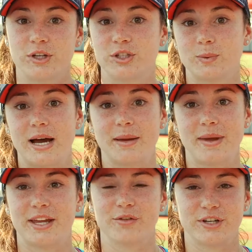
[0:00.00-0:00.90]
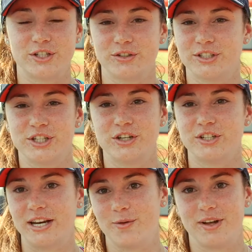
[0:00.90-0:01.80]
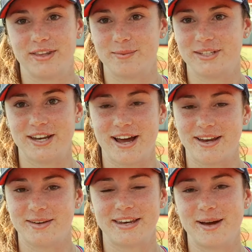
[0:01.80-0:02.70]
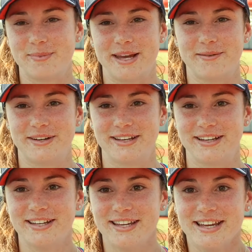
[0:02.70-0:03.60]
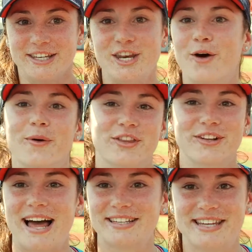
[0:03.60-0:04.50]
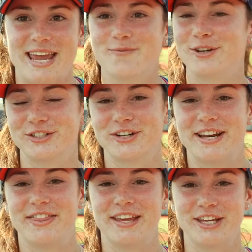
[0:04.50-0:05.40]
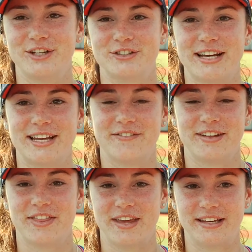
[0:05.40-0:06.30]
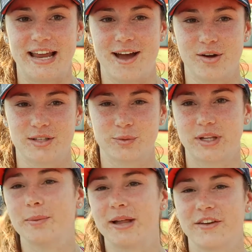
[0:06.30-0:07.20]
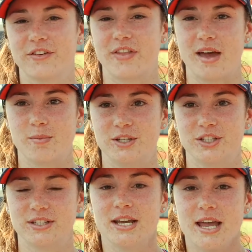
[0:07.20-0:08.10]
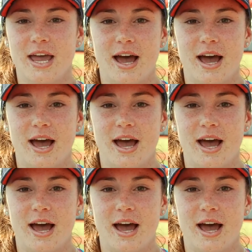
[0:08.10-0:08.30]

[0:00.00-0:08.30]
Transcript: which is why making a regional is huge. I didn't want them to not not be able to know when their last game was or anything, you know. So I definitely think now it's really playing for them and just